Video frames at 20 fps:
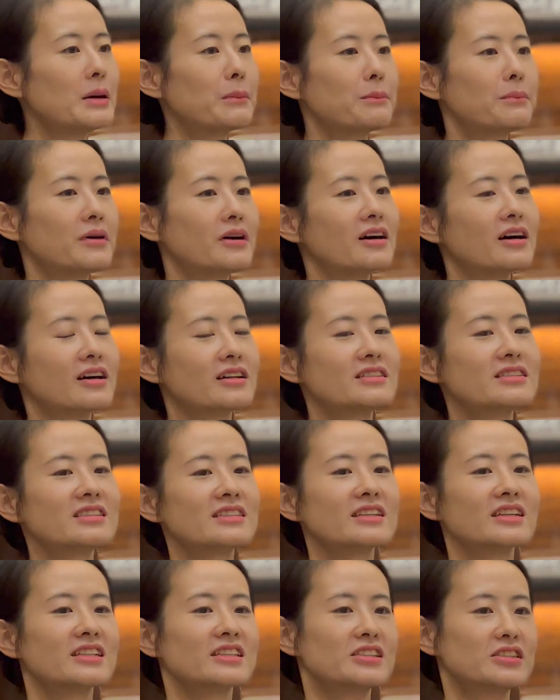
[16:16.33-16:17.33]
but
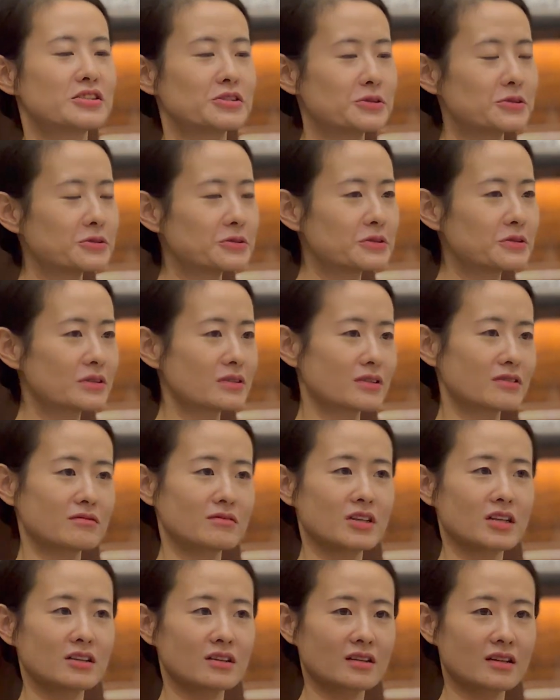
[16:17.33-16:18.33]
still
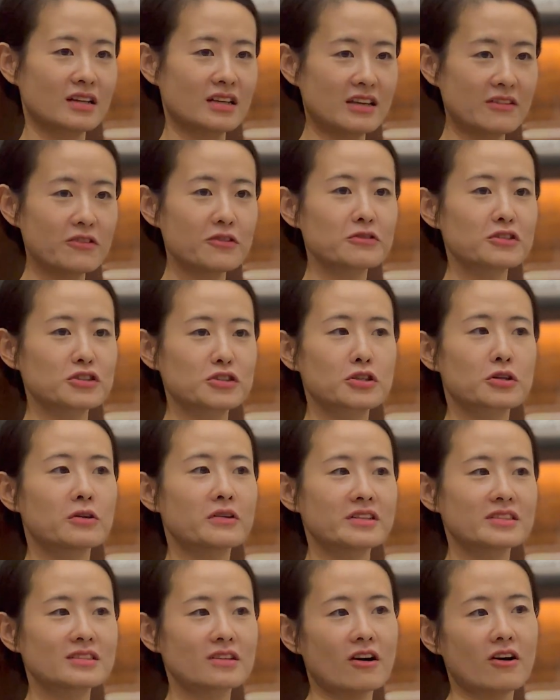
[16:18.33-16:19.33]
give you the
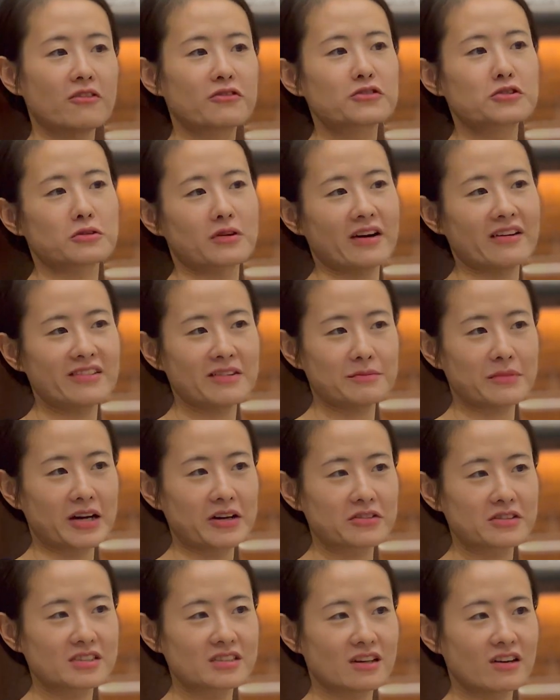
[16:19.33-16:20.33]
choice of driving by
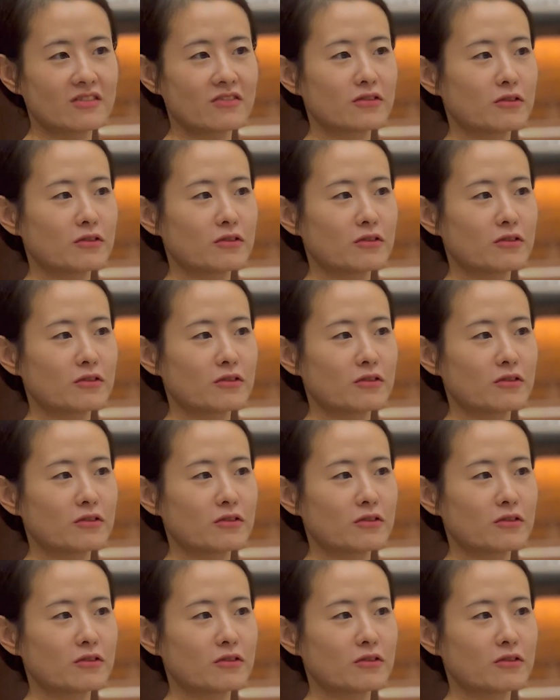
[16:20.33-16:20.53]
yourself.